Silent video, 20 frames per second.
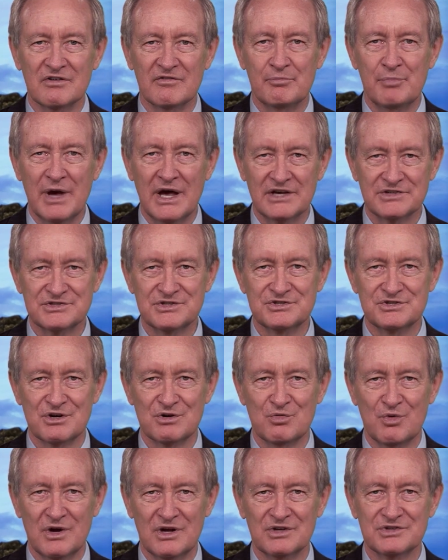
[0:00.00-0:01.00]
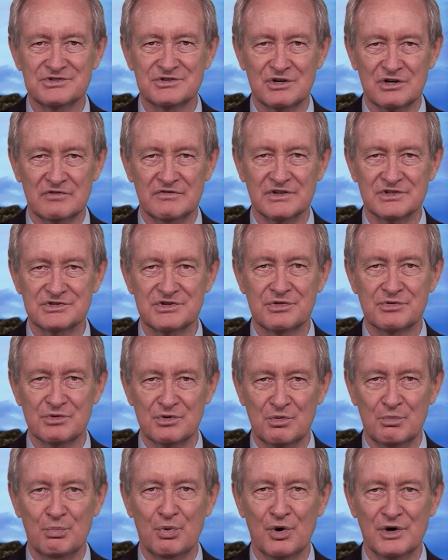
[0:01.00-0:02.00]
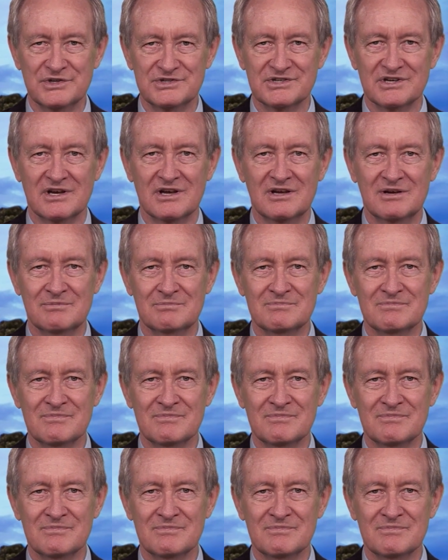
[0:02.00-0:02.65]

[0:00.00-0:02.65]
of passenger rail service through Boise.